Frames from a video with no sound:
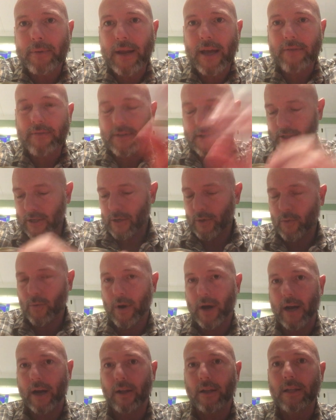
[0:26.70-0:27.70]
but I haven't done it in a
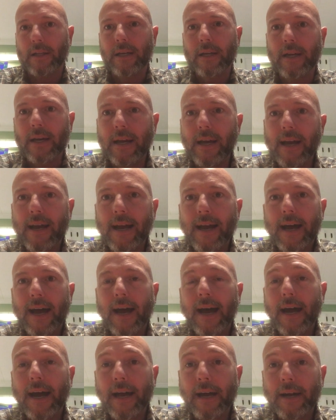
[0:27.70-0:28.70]
while,
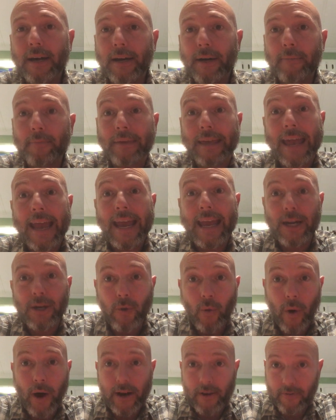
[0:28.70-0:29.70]
I
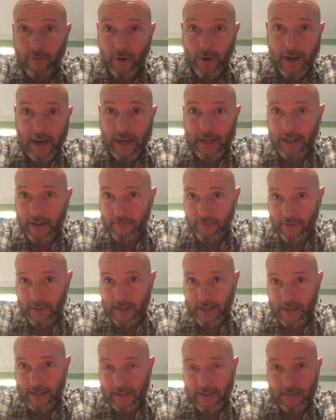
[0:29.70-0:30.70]
canned quite a variety of
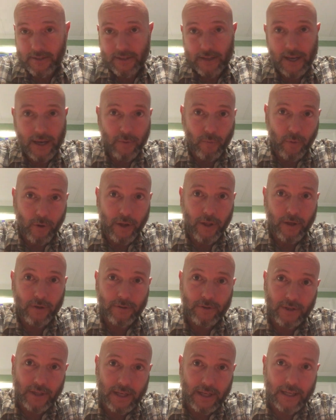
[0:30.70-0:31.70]
things, and one of
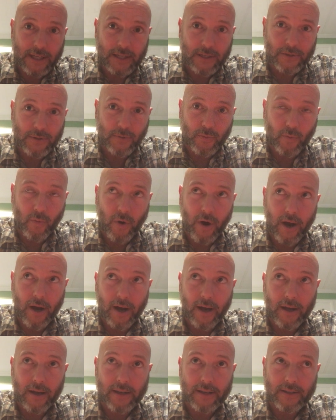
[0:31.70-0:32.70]
those things
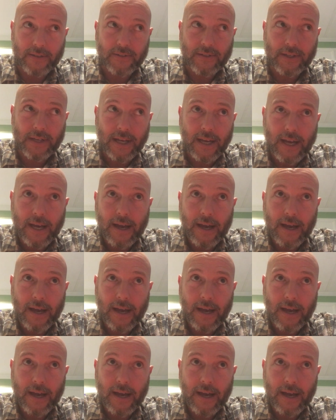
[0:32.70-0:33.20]
was,